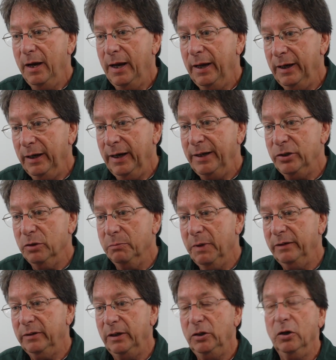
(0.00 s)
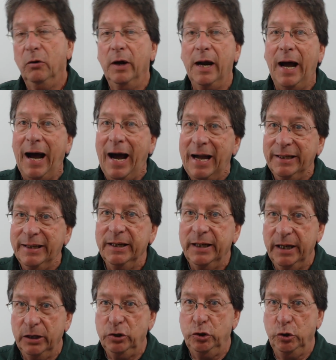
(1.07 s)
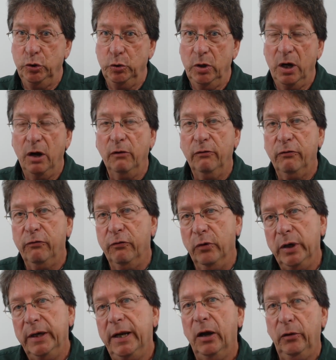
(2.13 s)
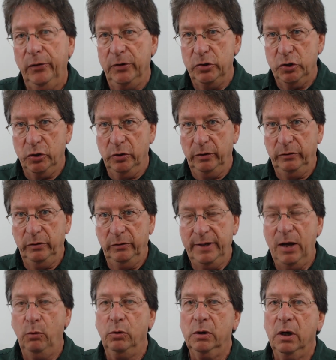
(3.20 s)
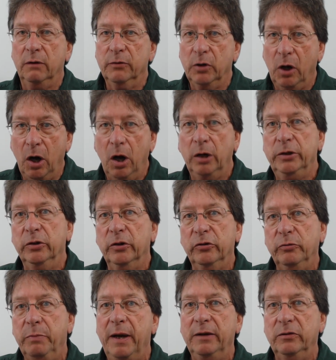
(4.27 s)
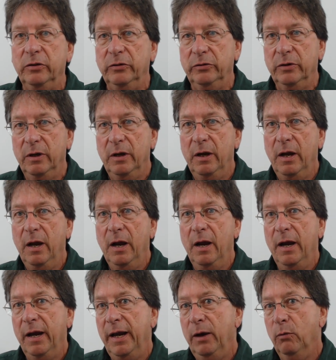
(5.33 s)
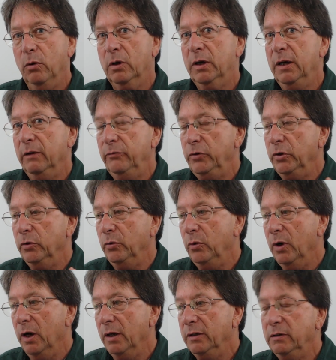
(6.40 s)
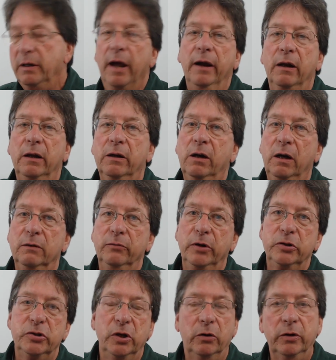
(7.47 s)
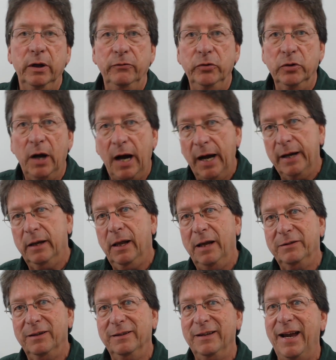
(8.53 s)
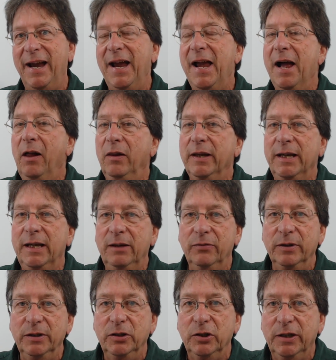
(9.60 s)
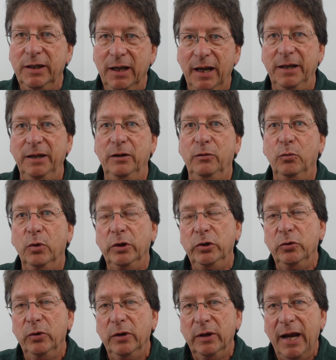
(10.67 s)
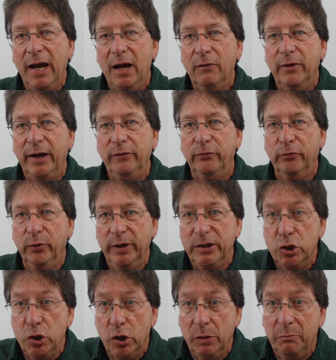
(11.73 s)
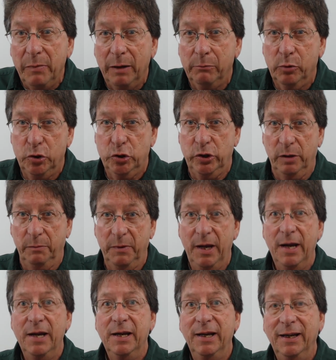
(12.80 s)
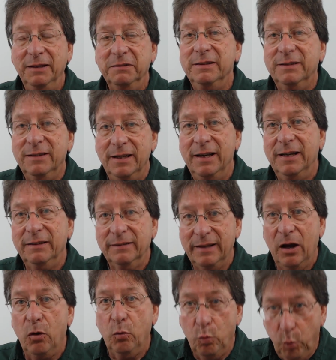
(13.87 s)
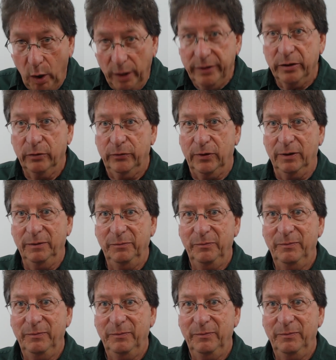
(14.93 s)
and an agent might say, you know what, I can get you free health insurance that will cover all your expenses. It will give you dental coverage. It'll give you eyeglasses. I'll even get it where you have a free gym membership. Isn't that sound wonderful?